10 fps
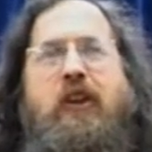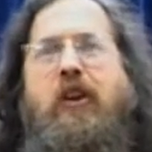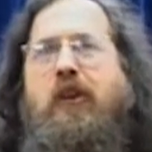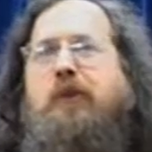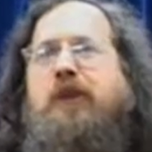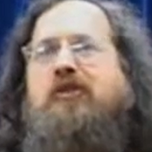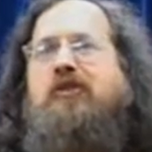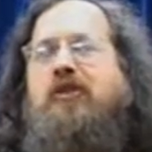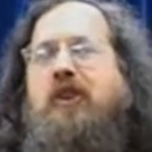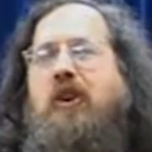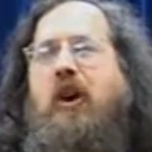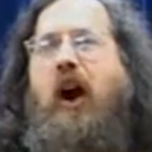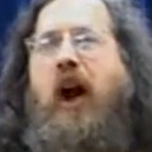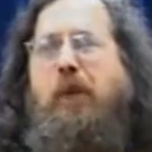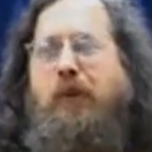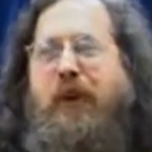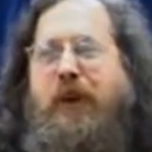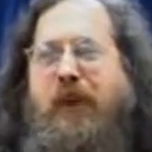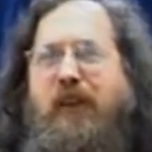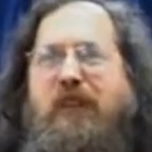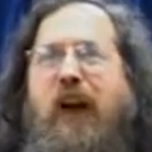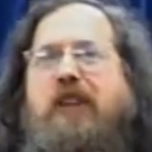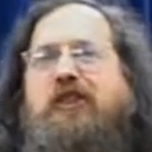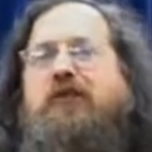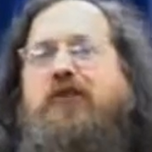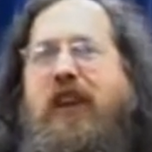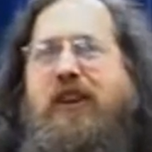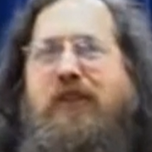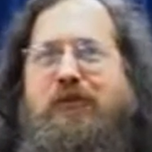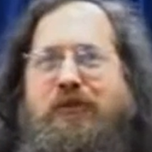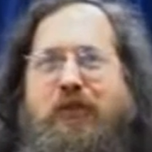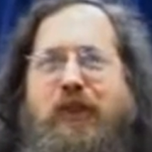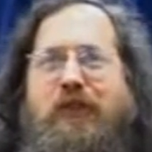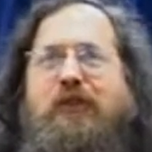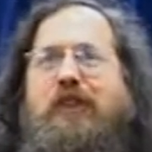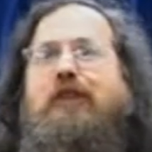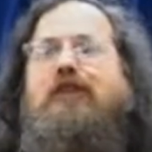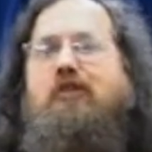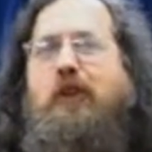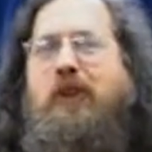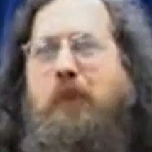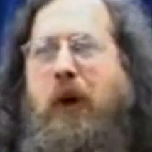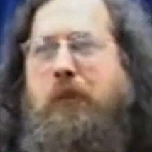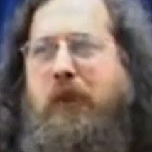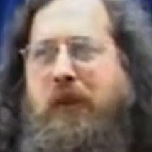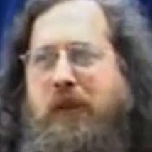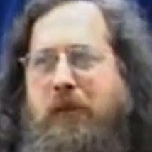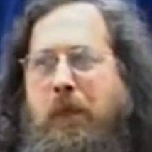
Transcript: Governments operate on lots of data for their dealings with the public,